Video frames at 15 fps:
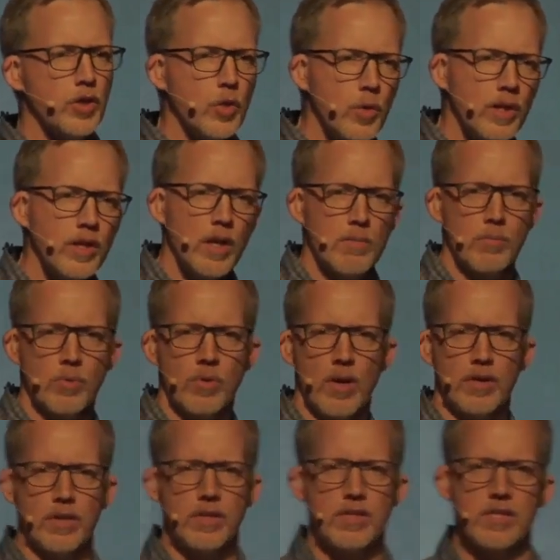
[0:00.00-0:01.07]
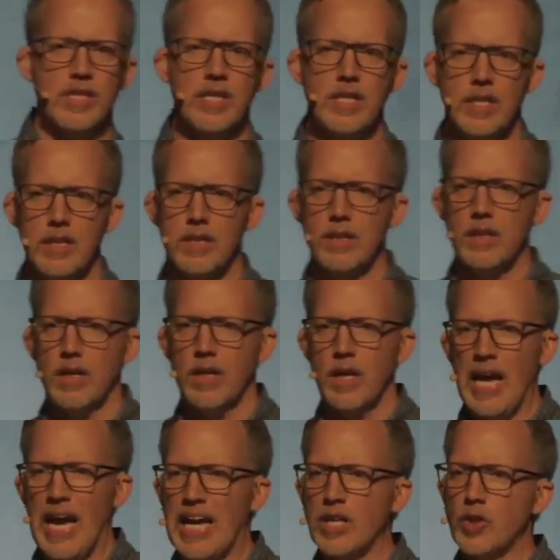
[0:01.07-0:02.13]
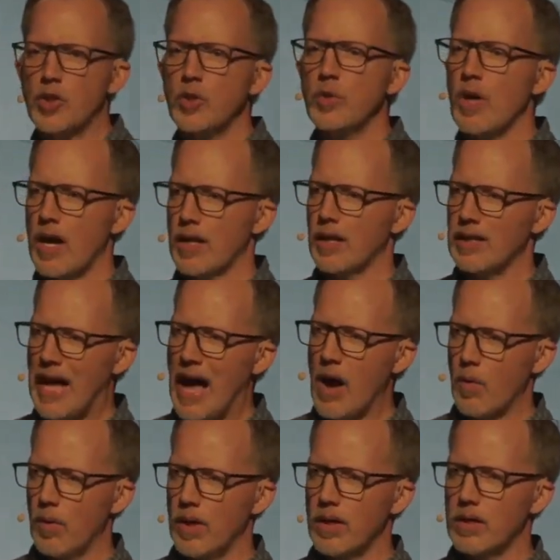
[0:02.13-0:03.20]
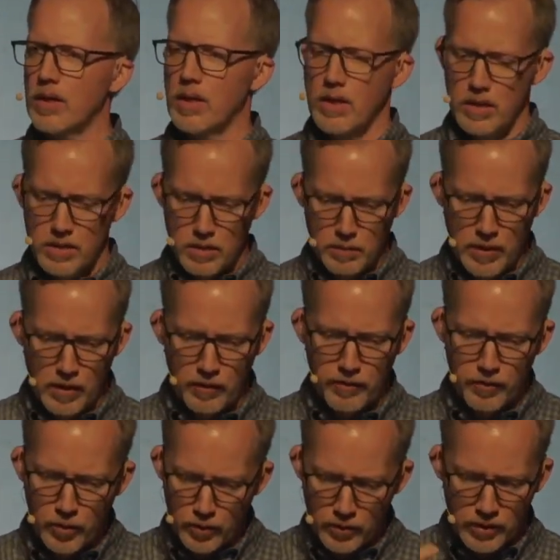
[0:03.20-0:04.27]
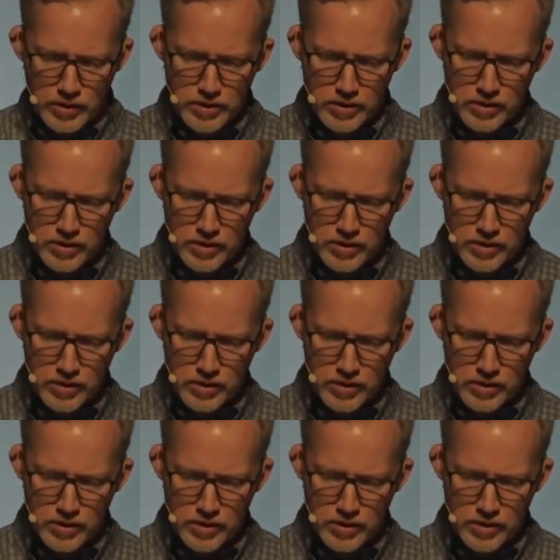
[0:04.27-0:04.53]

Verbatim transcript: that do a number on the seed and do not allow it to bear fruit.